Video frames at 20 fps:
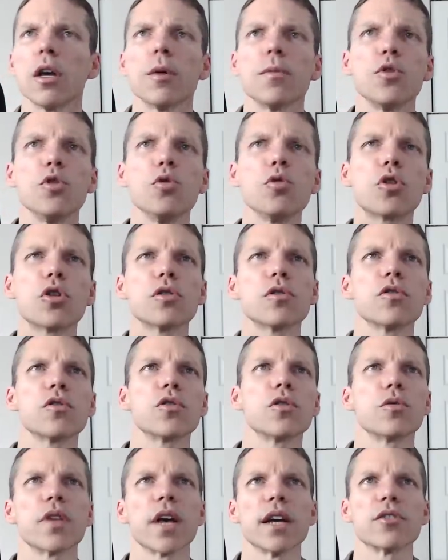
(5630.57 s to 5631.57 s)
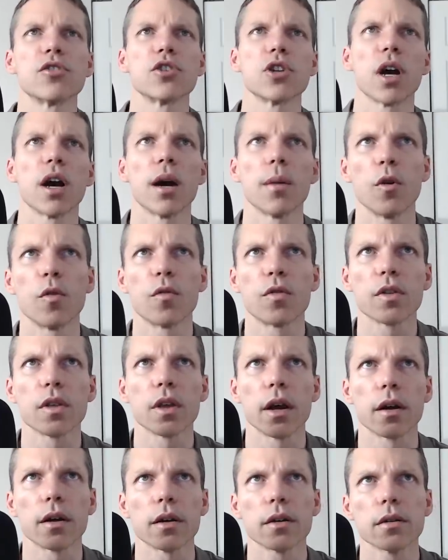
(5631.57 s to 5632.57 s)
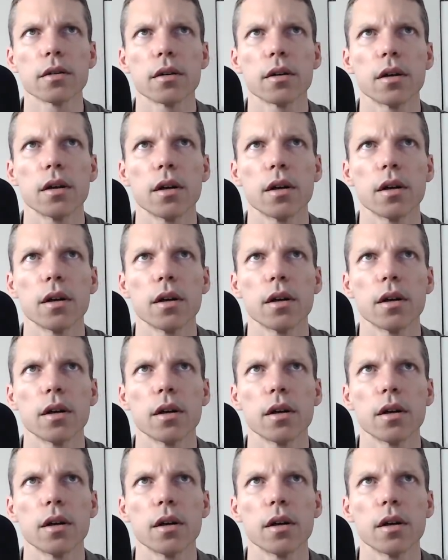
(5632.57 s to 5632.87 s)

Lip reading: you couldn't do that job over there